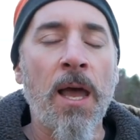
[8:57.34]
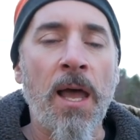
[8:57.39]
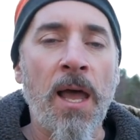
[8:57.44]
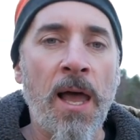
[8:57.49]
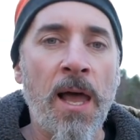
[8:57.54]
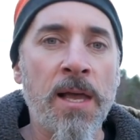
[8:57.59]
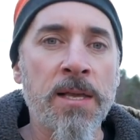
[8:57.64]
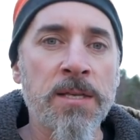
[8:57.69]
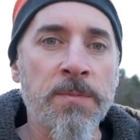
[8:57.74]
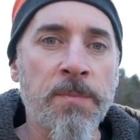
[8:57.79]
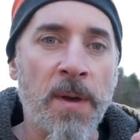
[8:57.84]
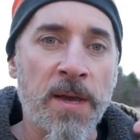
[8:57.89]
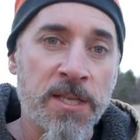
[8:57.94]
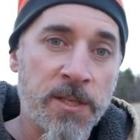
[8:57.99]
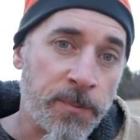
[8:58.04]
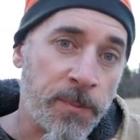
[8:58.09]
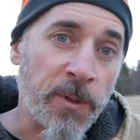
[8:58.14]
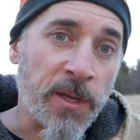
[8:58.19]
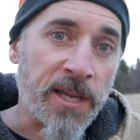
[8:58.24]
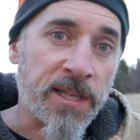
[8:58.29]
as my
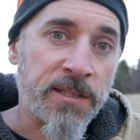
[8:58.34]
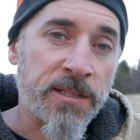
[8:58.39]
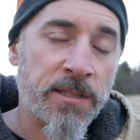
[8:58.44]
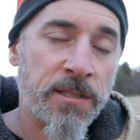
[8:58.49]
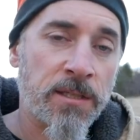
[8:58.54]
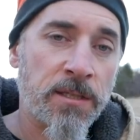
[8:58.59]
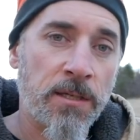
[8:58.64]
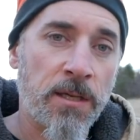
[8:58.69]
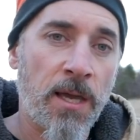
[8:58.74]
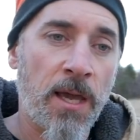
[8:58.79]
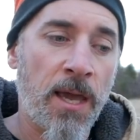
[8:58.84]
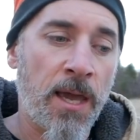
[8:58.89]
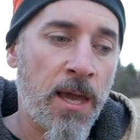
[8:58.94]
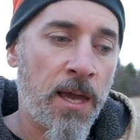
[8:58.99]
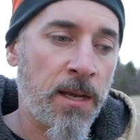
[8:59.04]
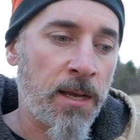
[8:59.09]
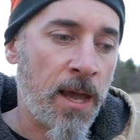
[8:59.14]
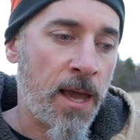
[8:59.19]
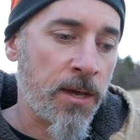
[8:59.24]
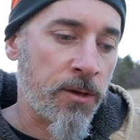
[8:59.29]
splits.
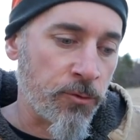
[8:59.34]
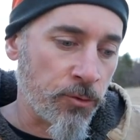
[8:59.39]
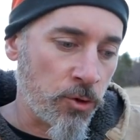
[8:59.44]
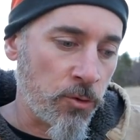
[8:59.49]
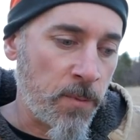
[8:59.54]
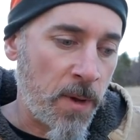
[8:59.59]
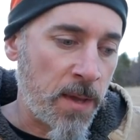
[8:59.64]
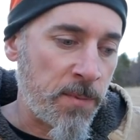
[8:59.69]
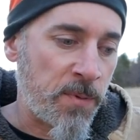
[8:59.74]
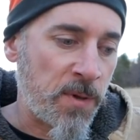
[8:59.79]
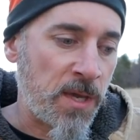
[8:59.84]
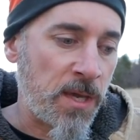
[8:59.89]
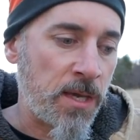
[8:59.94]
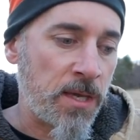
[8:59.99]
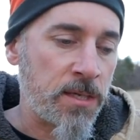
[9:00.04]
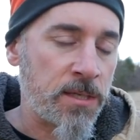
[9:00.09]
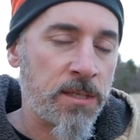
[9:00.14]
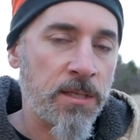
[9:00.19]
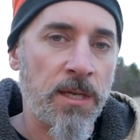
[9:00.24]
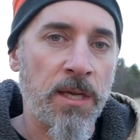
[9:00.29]
And I grew my
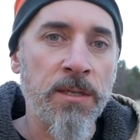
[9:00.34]
bees